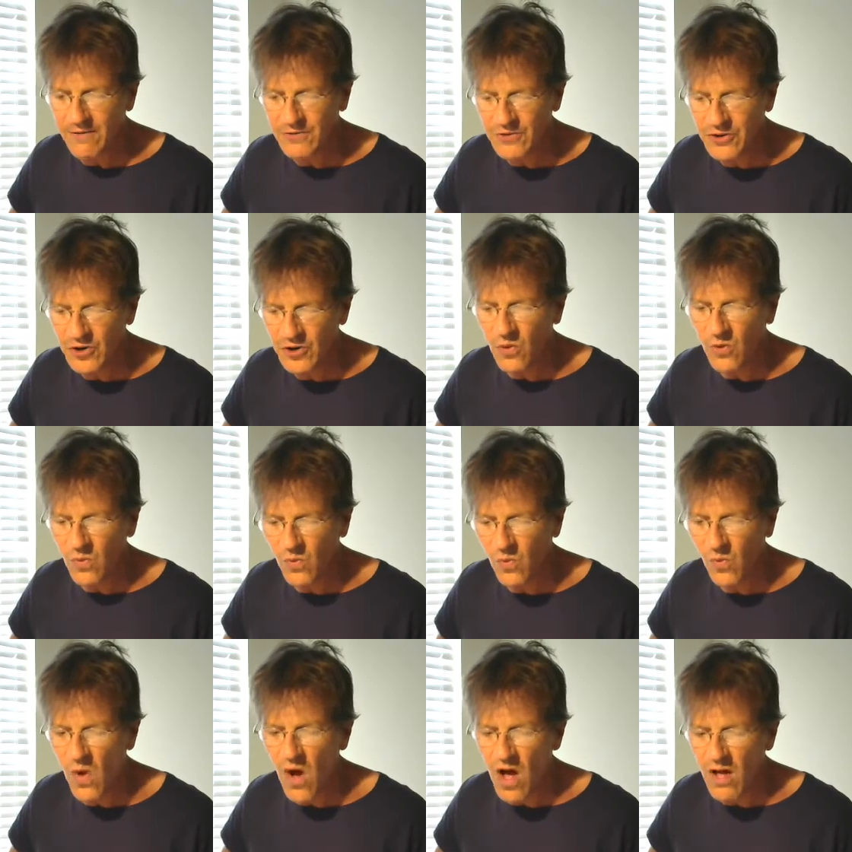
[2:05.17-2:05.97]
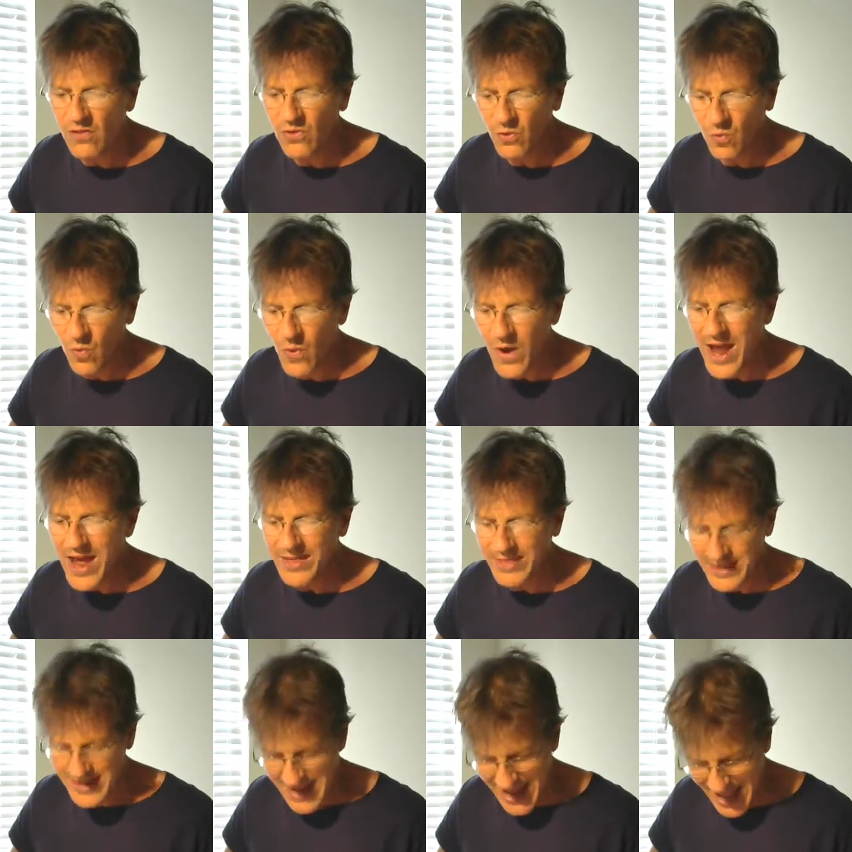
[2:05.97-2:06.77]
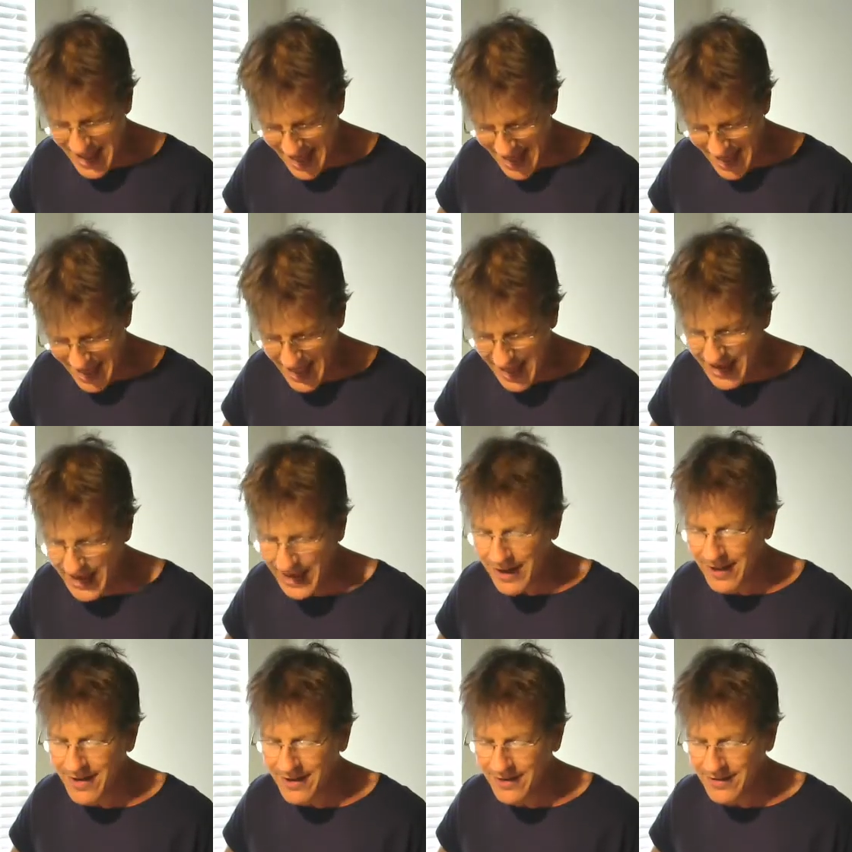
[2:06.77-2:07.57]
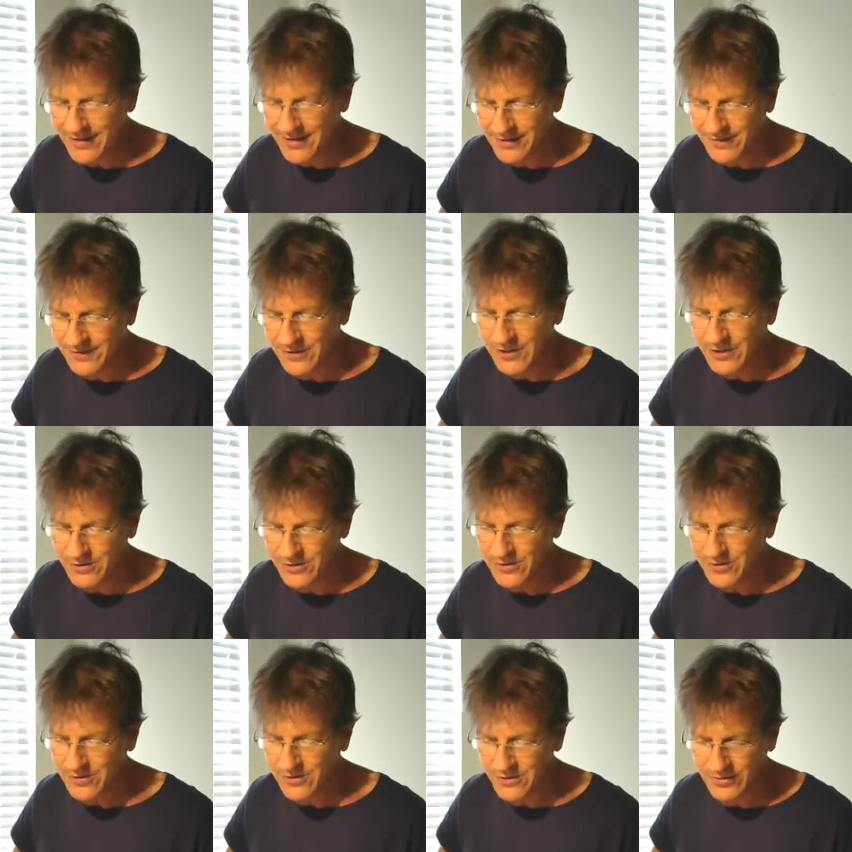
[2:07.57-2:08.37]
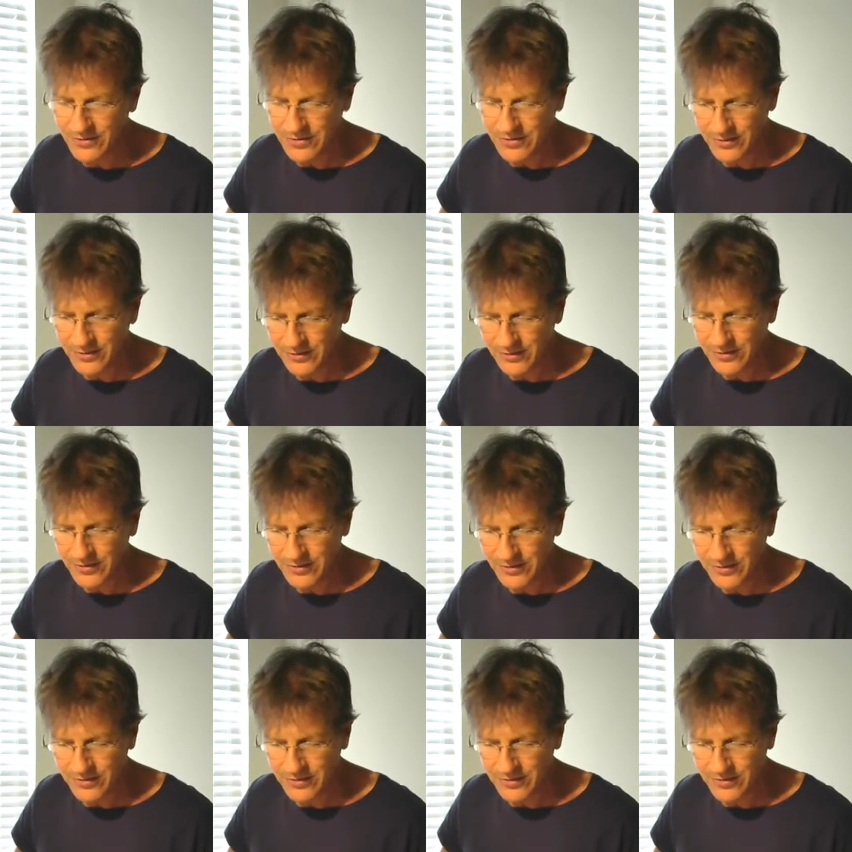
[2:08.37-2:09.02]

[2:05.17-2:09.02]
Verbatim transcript: no one the way that I love you.